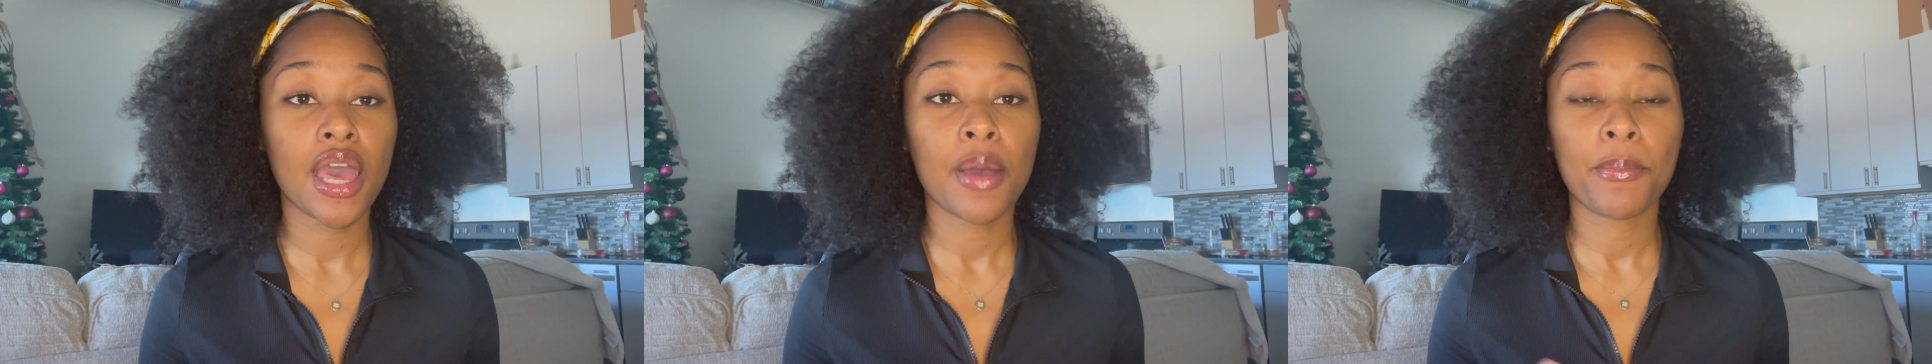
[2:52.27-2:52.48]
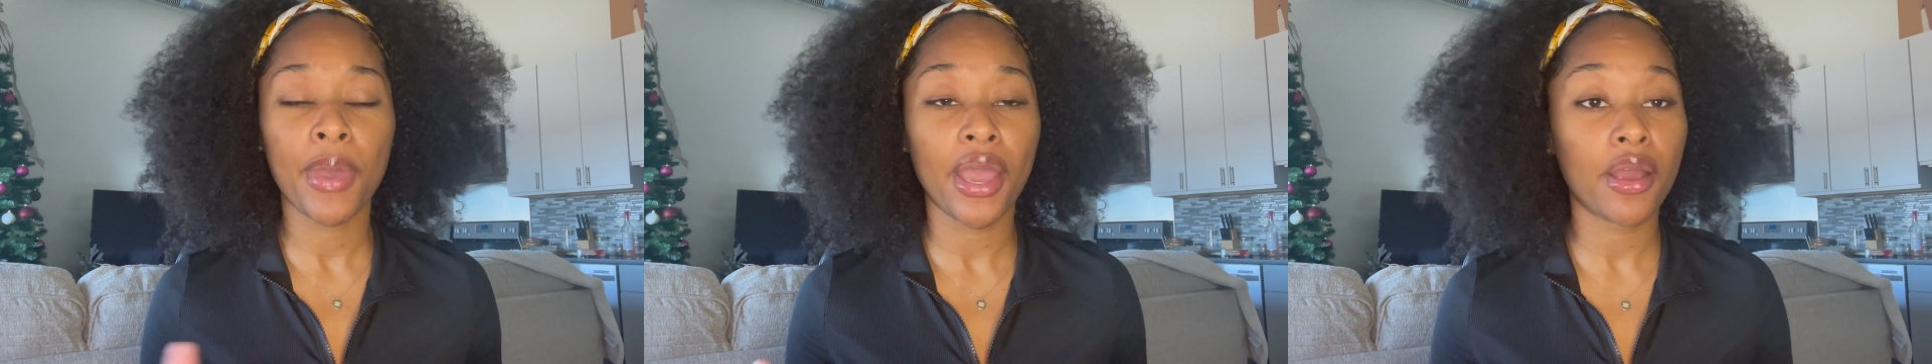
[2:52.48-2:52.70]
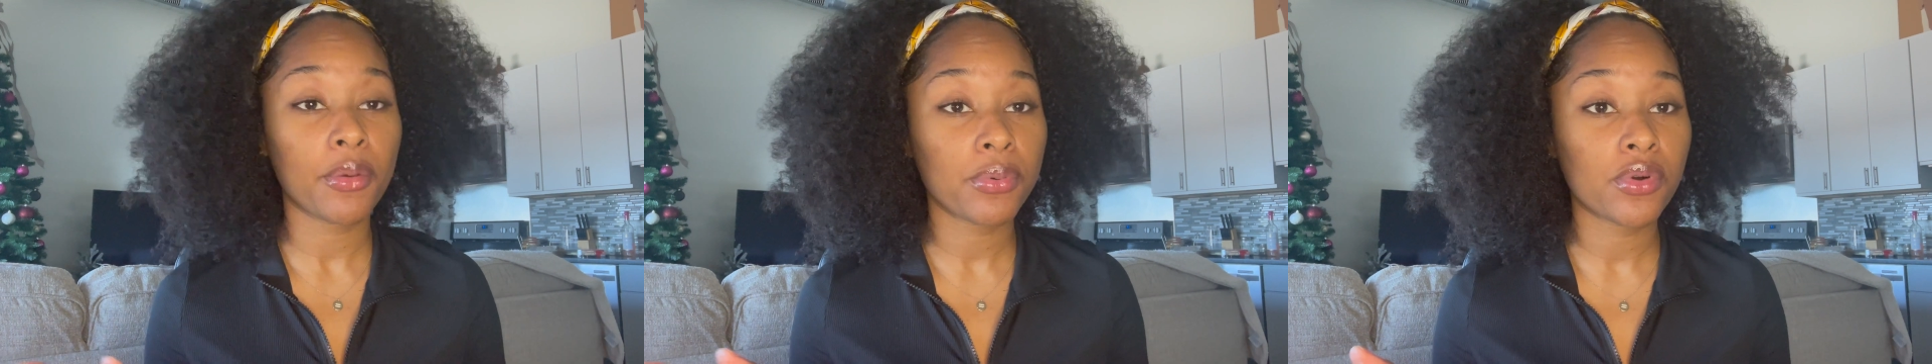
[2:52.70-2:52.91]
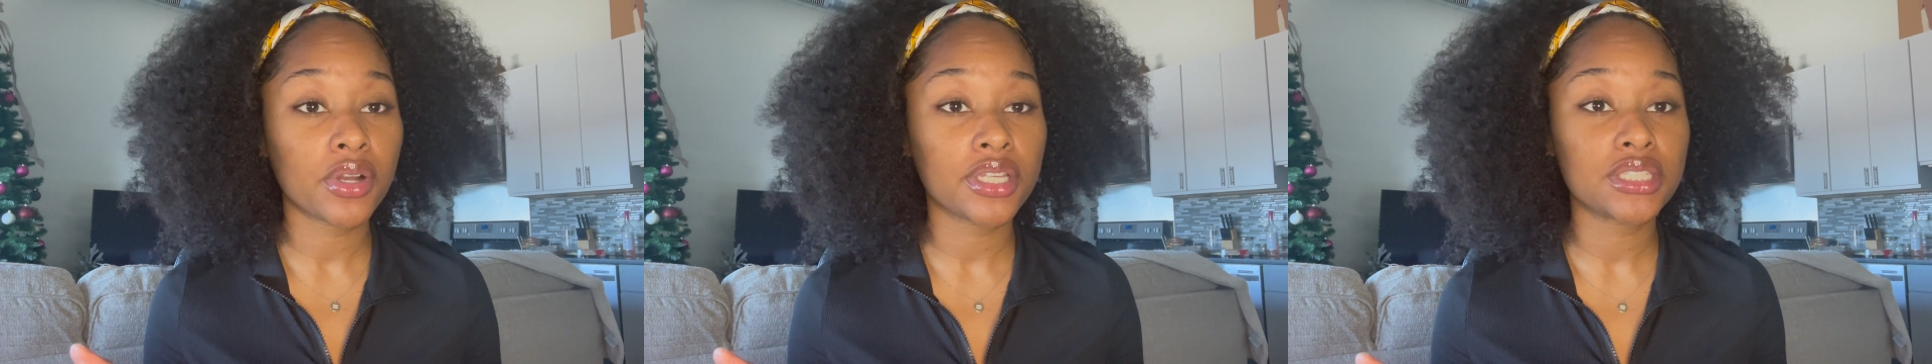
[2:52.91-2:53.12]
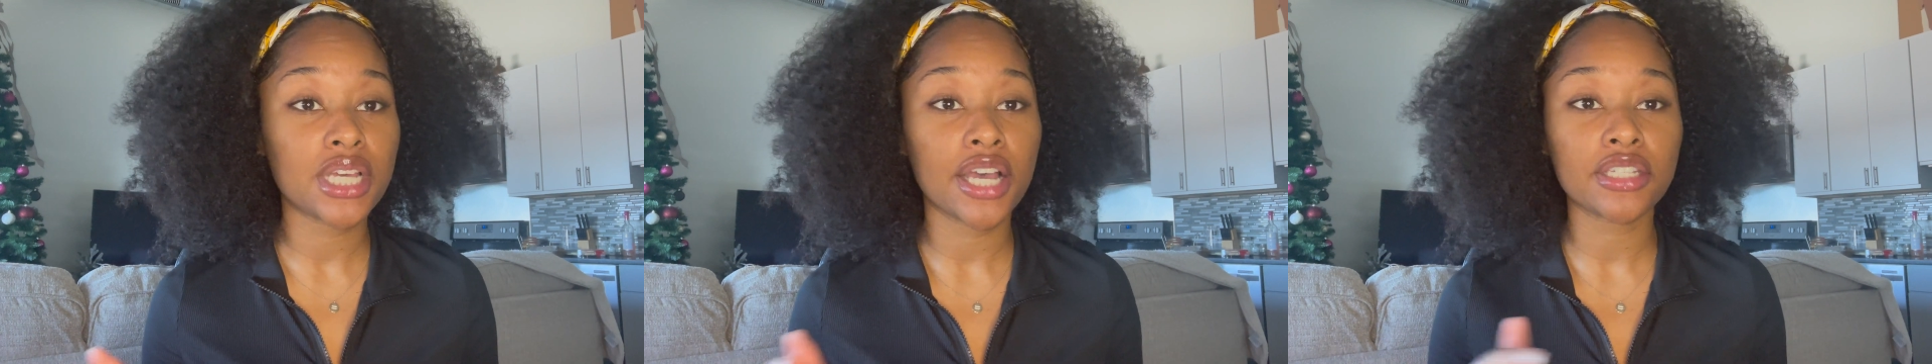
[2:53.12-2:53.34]

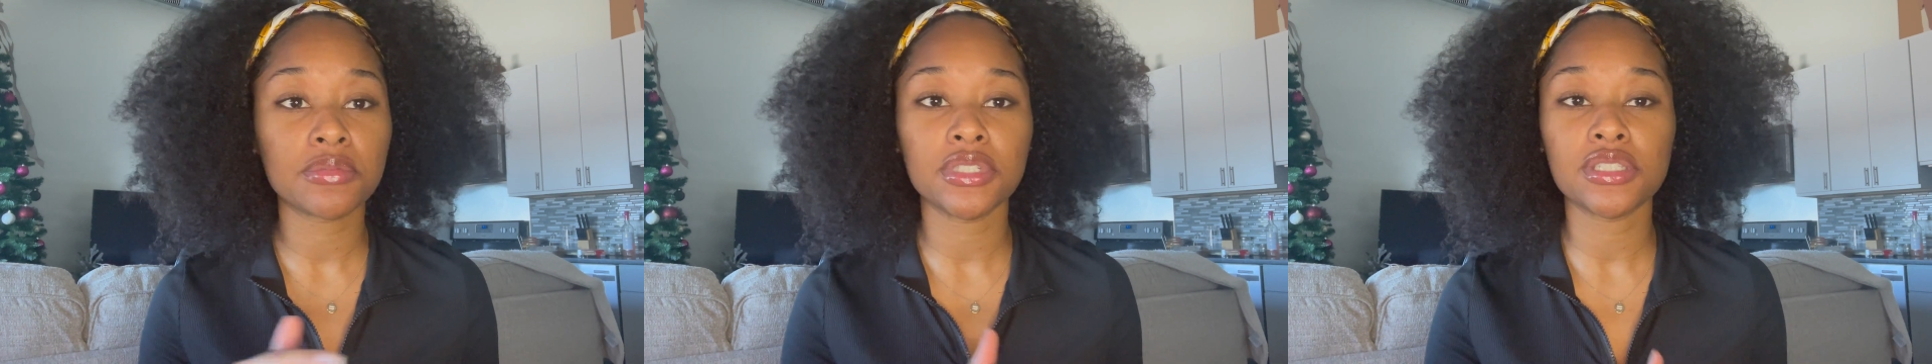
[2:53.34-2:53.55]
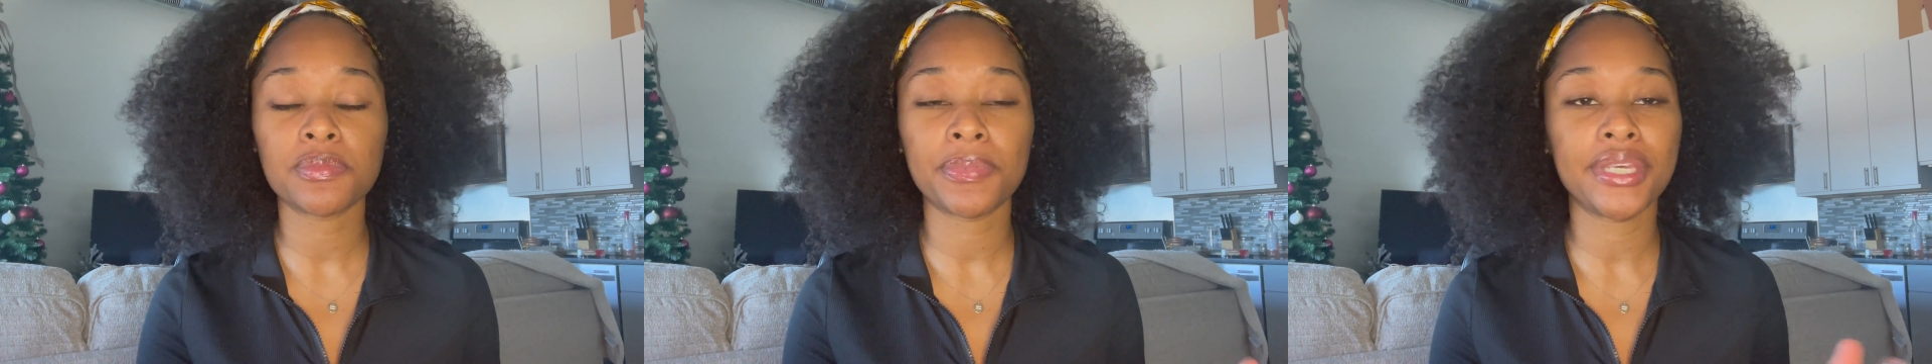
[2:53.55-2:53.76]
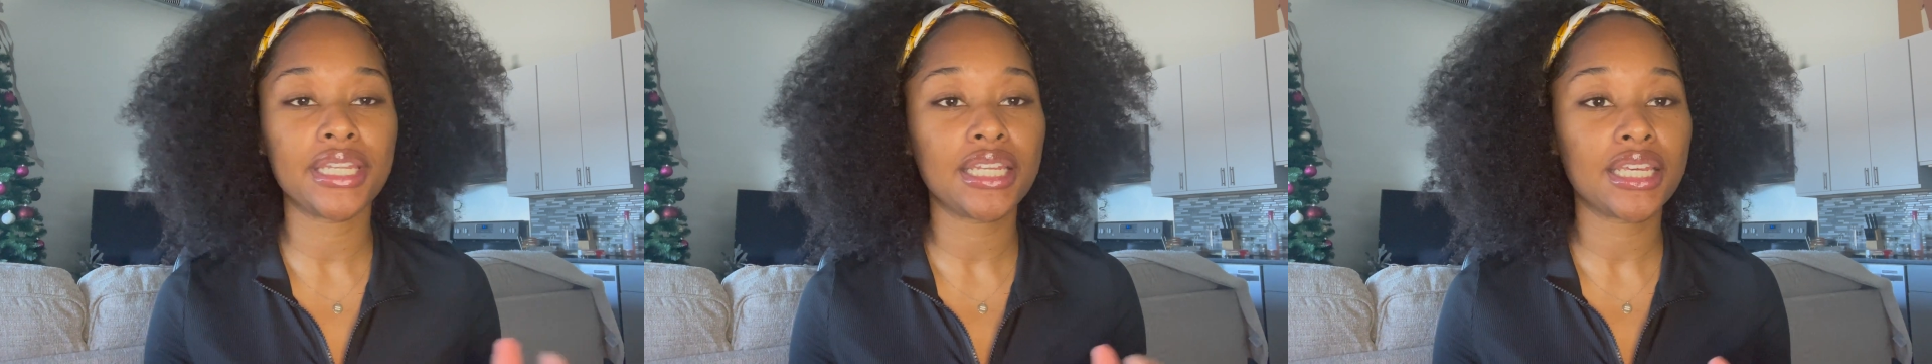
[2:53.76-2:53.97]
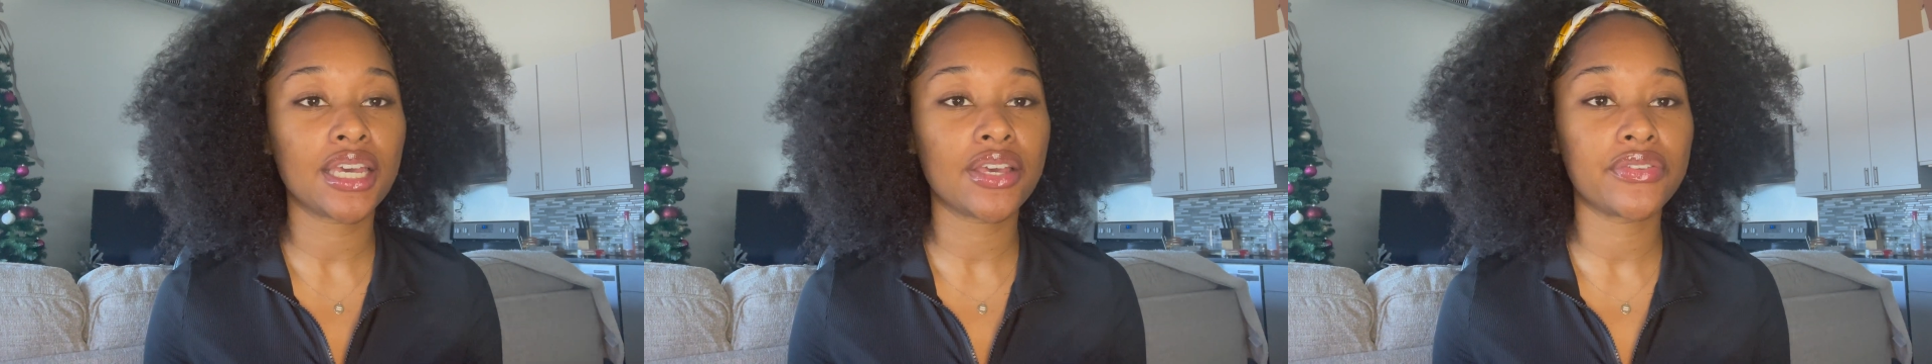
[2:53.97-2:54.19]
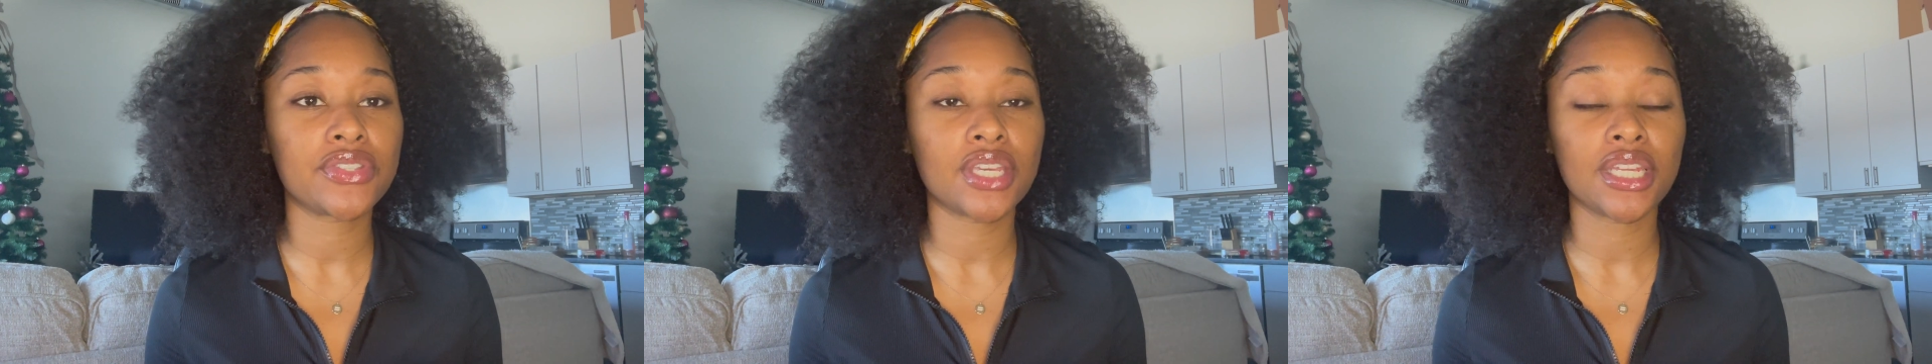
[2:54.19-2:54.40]
PowerPoint documents, PDFs,